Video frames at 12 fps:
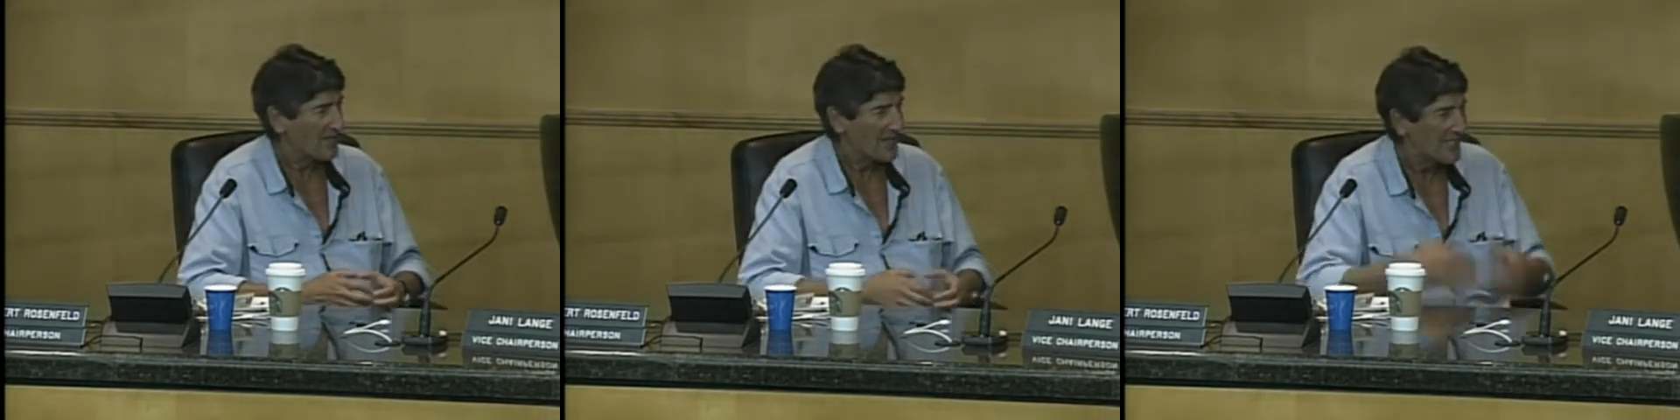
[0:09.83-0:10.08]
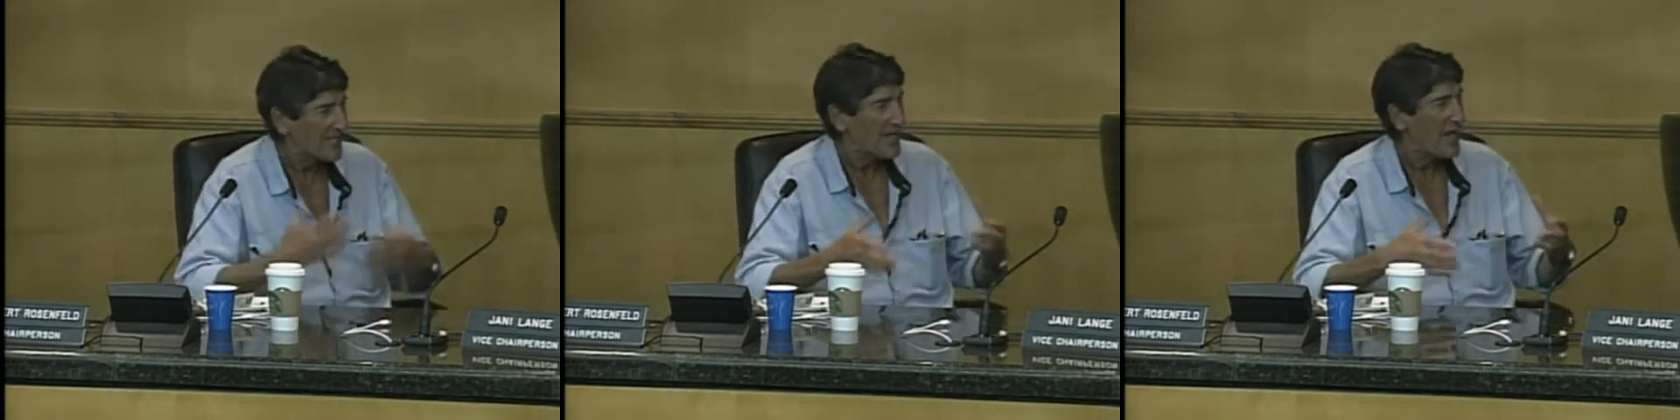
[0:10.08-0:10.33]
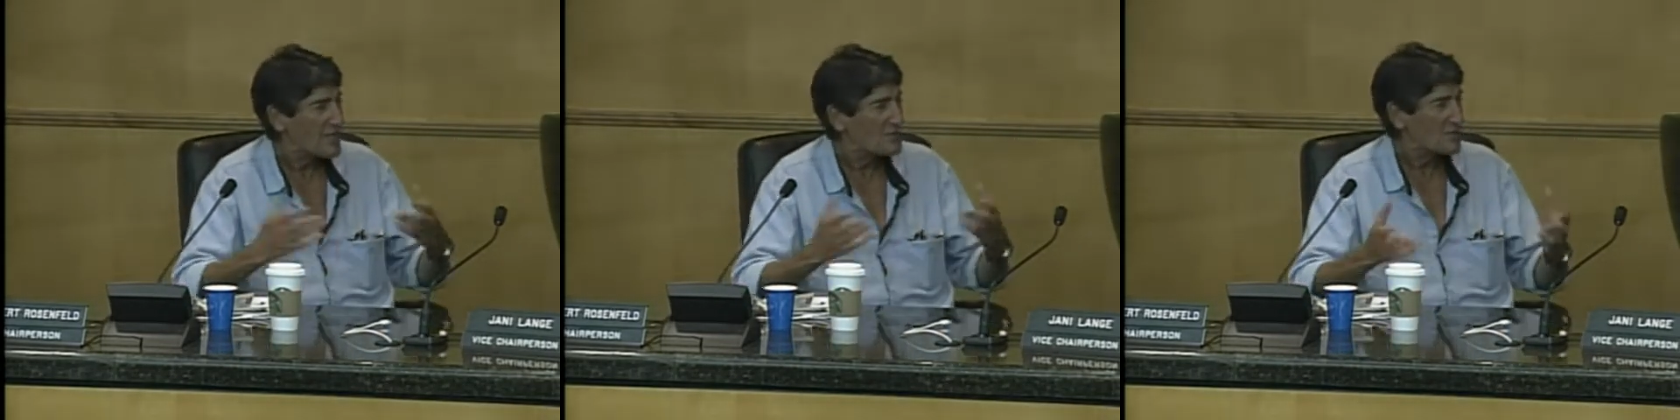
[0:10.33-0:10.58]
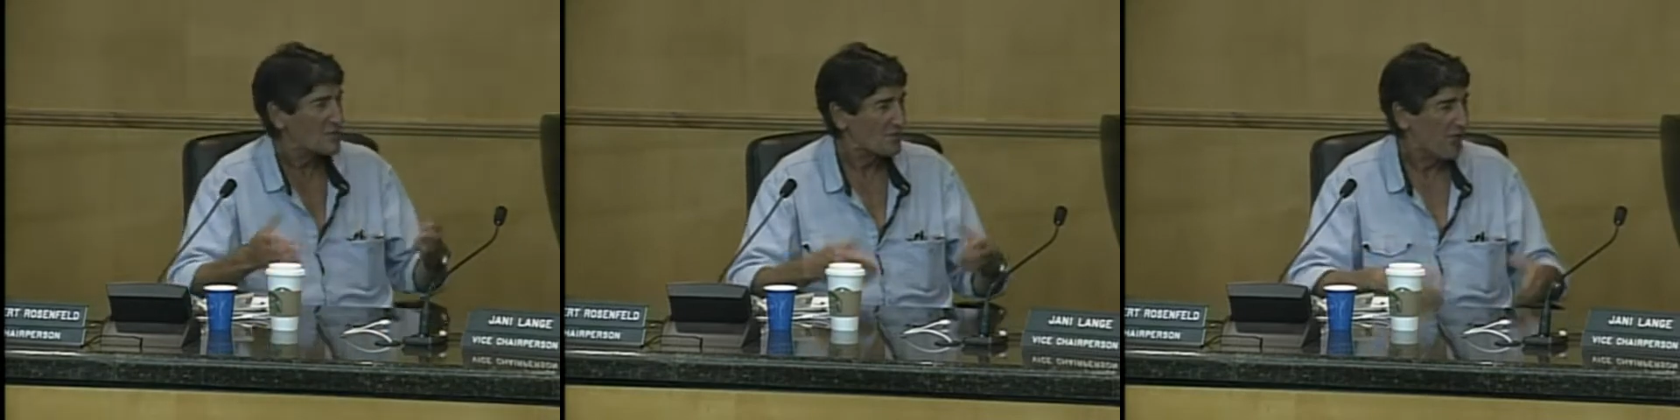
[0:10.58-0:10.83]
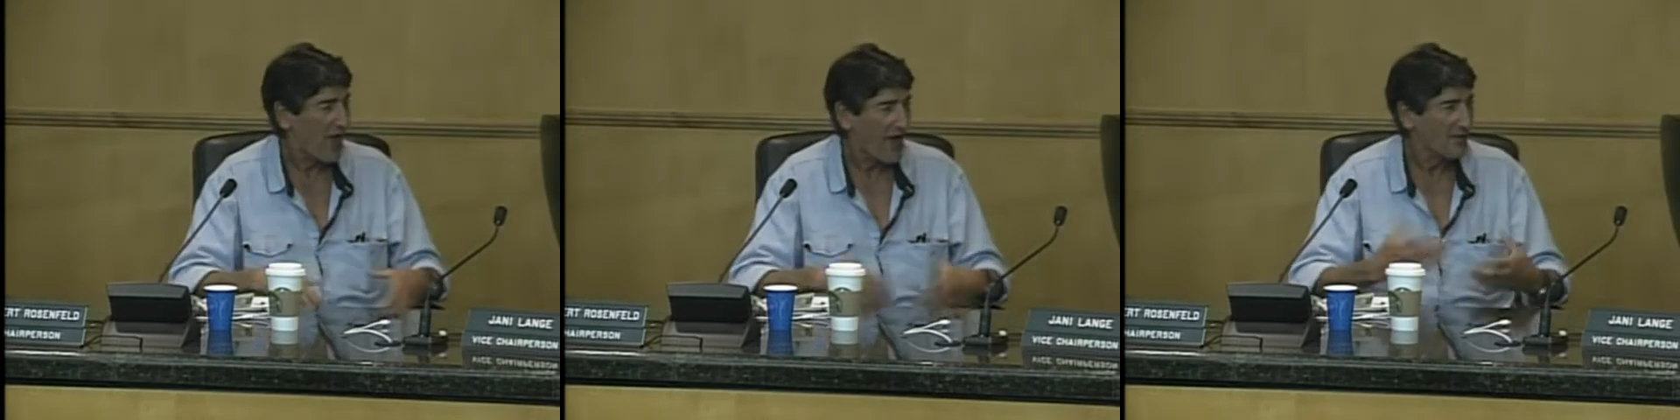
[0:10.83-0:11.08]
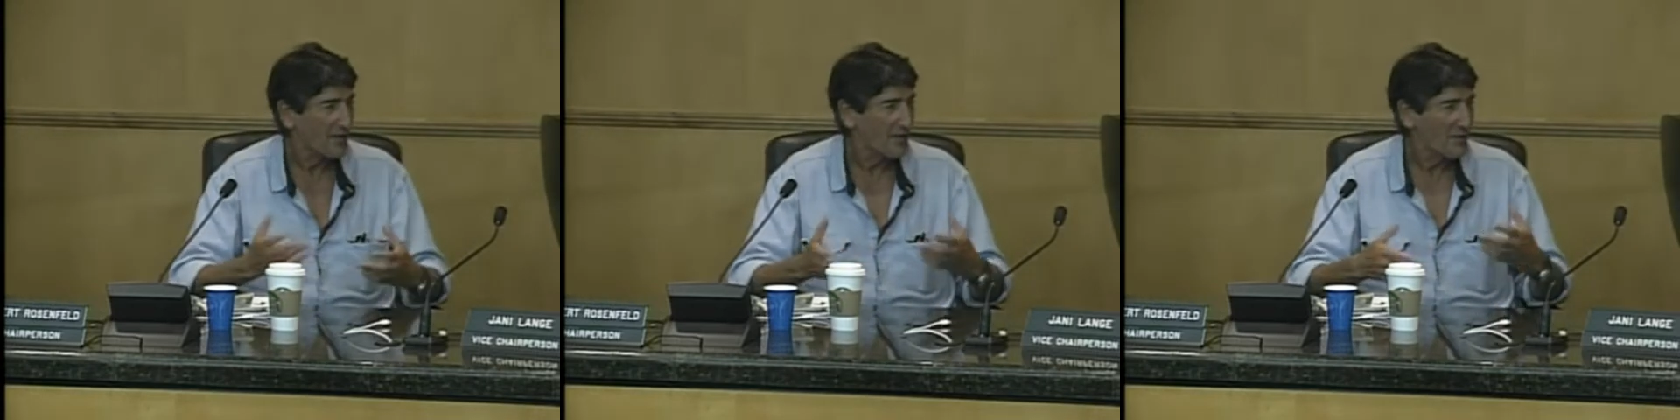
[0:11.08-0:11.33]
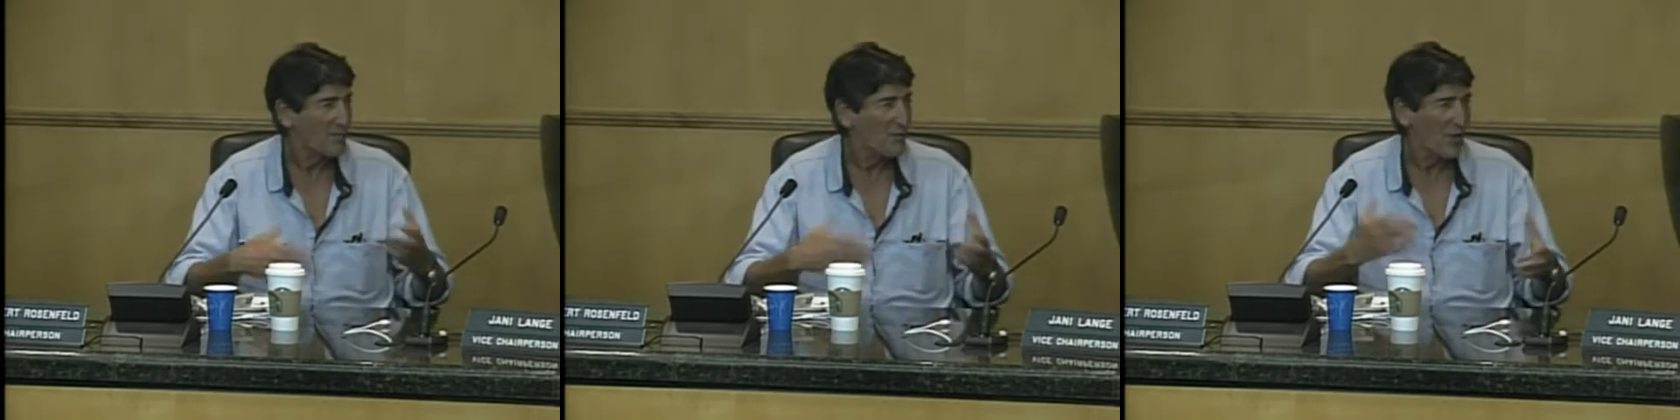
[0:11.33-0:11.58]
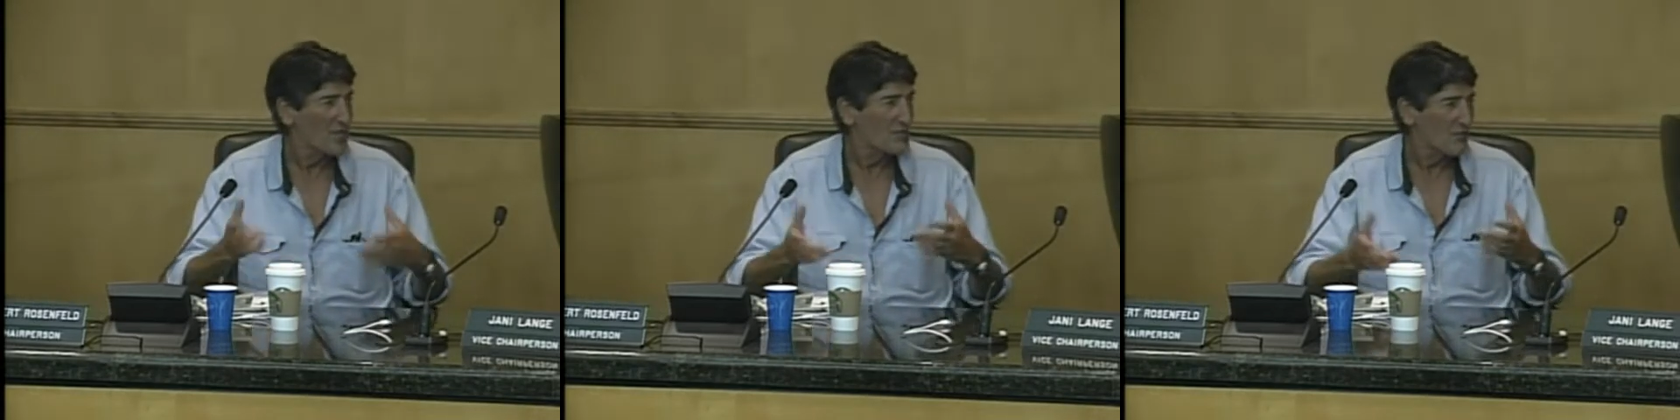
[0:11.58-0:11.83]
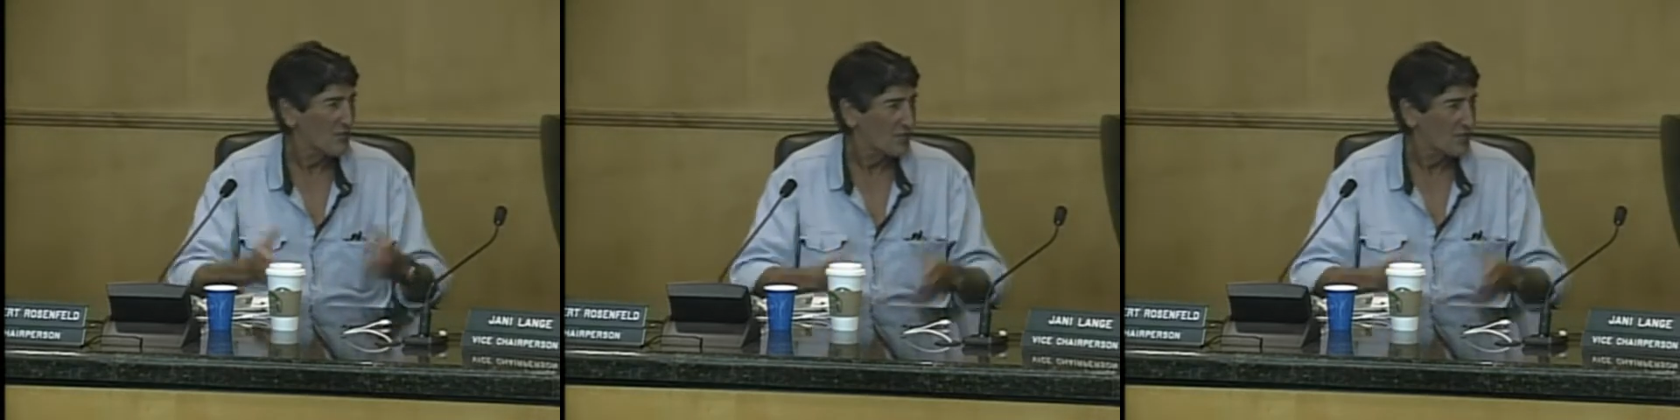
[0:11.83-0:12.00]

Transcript: leading us or having the Pledge of